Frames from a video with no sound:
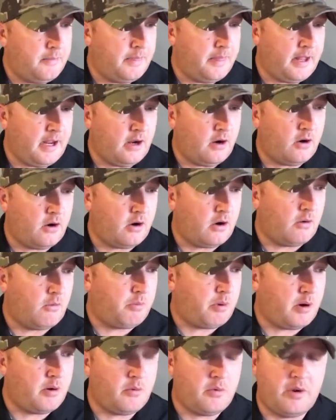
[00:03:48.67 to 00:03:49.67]
They are
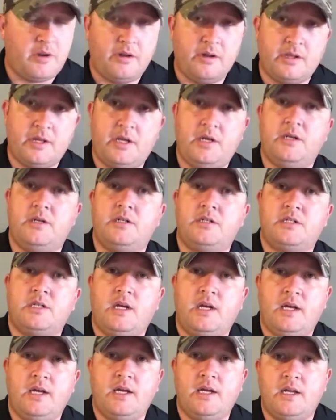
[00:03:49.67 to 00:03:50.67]
probably one of the leaders
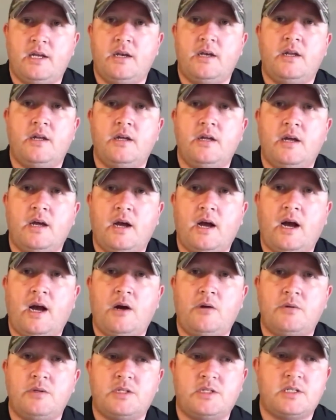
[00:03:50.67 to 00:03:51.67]
in,
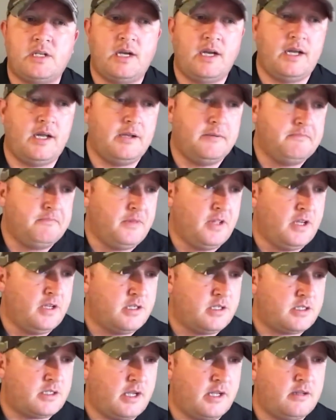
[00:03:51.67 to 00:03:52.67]
I would say,
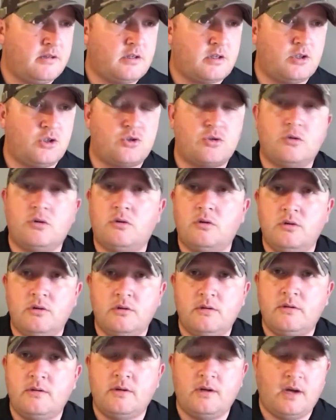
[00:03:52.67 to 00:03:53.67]
scent control
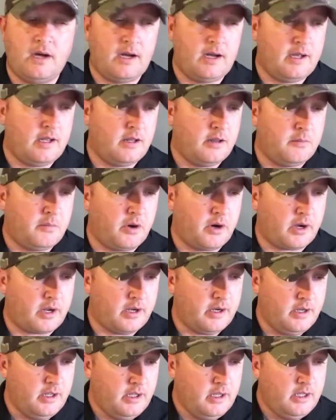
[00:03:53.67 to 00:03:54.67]
in the
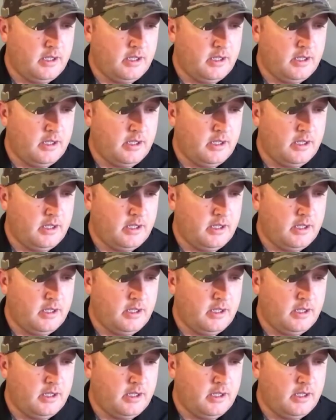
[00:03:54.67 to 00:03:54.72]
market.